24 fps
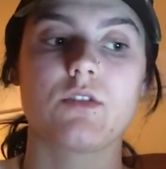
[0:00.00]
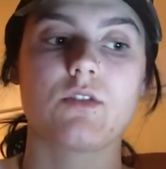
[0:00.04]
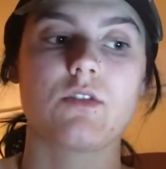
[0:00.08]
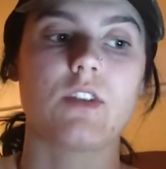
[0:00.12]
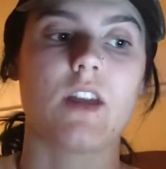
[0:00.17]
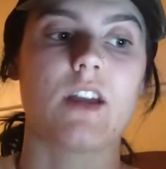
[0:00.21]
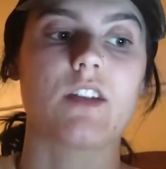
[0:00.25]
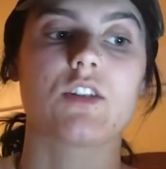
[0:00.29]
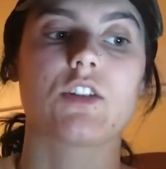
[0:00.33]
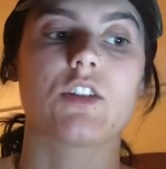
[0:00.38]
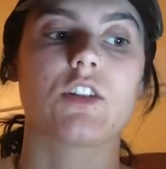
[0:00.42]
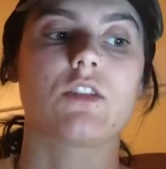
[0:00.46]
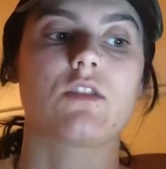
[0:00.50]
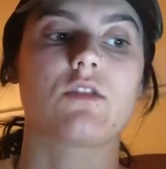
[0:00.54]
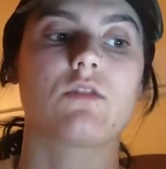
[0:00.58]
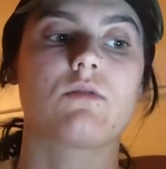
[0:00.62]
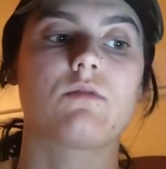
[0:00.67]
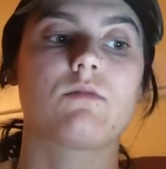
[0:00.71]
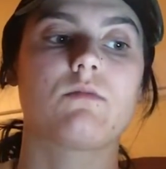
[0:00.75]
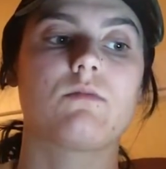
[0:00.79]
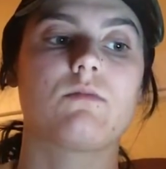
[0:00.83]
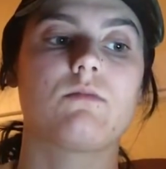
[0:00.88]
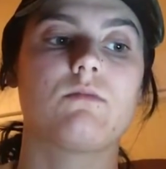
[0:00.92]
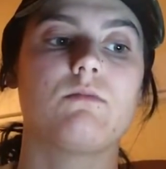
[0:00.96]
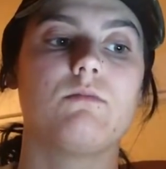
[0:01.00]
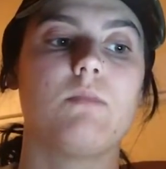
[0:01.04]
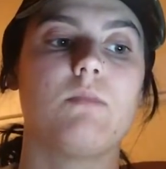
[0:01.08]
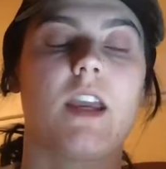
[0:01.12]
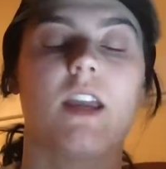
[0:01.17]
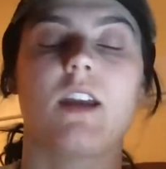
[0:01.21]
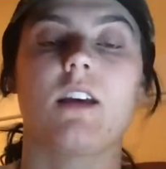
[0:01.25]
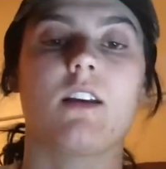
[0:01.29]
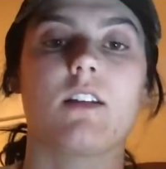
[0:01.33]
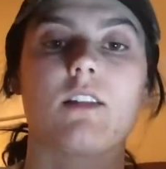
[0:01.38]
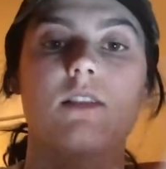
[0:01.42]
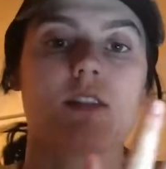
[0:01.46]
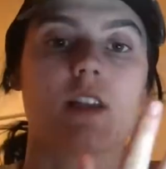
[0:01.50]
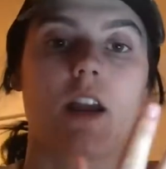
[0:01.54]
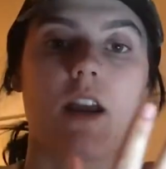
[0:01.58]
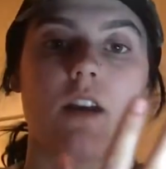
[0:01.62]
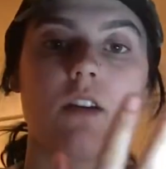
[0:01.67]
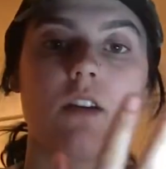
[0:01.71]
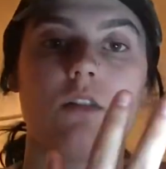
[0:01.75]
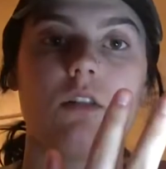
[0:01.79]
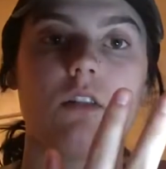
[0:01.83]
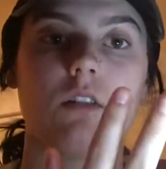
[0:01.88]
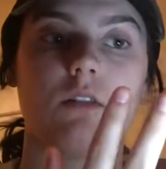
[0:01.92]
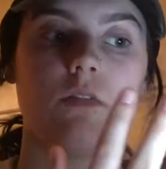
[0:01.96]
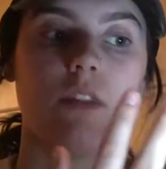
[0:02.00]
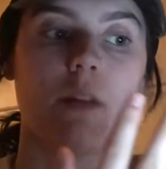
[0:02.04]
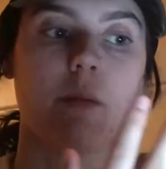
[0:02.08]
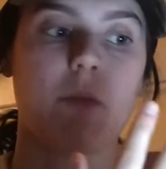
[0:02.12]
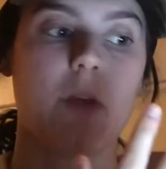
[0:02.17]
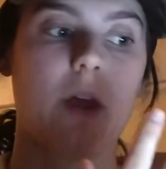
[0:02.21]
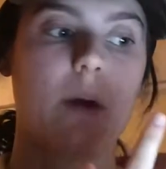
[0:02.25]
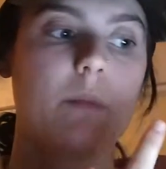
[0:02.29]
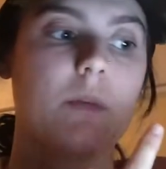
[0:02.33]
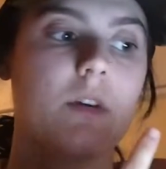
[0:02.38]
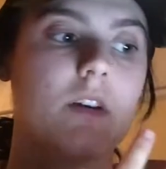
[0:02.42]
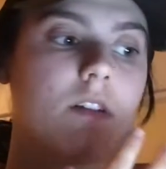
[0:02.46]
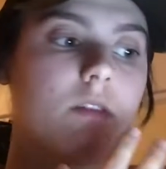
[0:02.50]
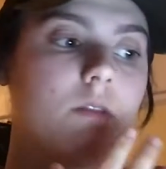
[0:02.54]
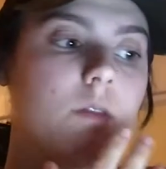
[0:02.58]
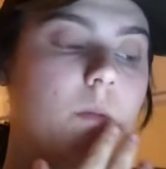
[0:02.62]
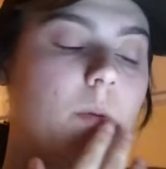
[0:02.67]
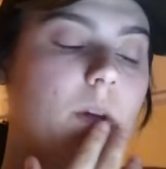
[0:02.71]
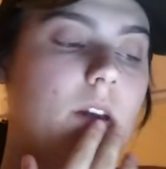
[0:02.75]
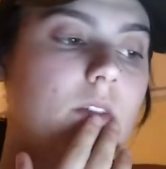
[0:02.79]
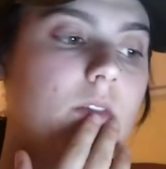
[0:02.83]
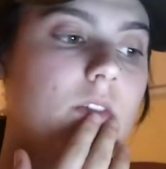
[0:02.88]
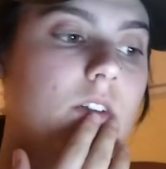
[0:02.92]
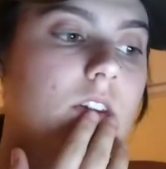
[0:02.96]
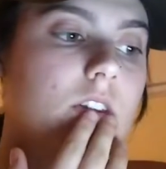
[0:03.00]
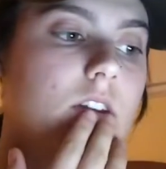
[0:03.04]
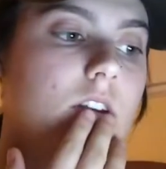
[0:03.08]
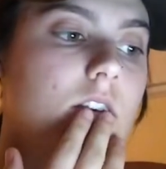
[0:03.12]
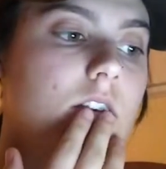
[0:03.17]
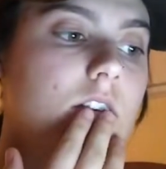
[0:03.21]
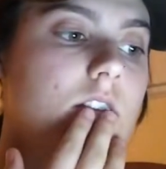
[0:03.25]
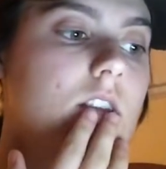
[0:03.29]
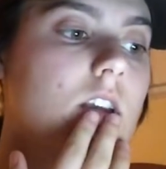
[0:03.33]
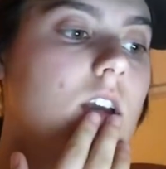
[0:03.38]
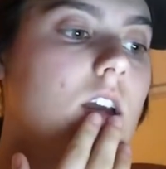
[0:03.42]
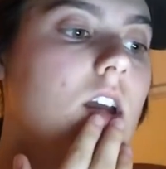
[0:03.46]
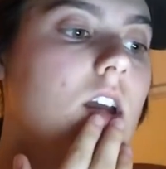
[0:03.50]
that's just making a cycle of them not being able to pay for things.